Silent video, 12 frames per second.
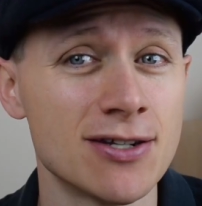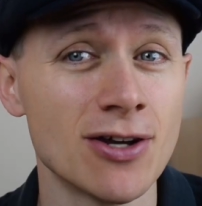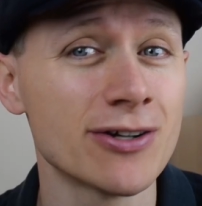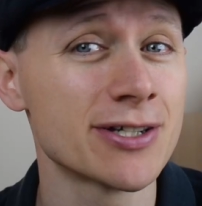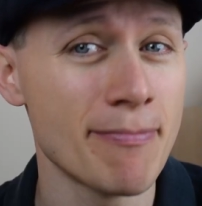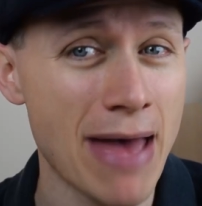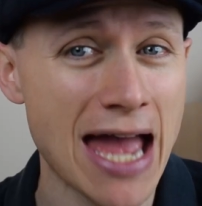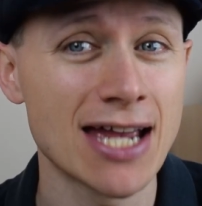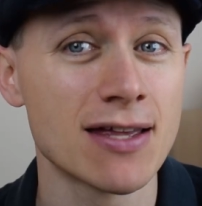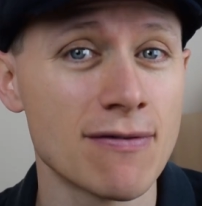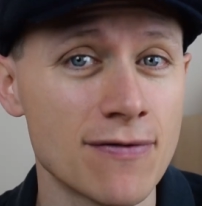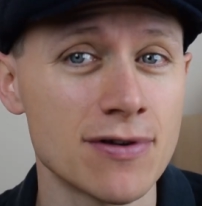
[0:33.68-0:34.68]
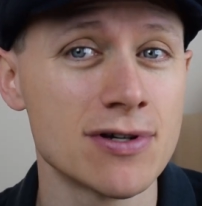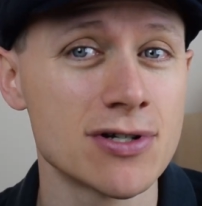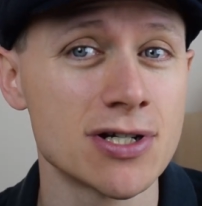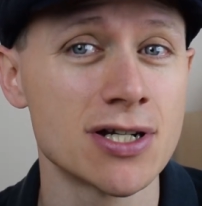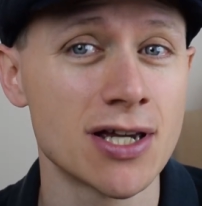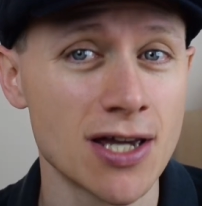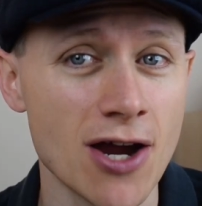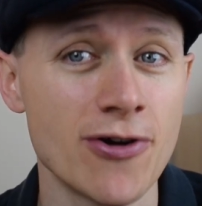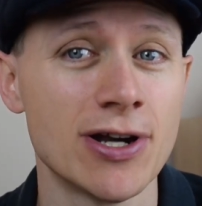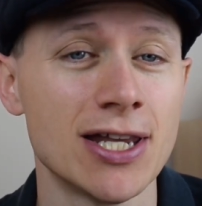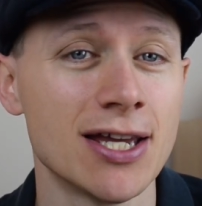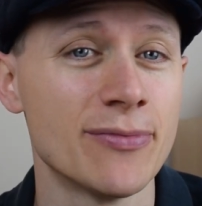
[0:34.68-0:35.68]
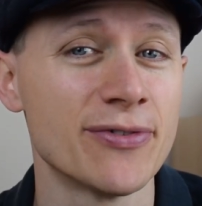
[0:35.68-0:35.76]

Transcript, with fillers: not a Mac version currently, I'm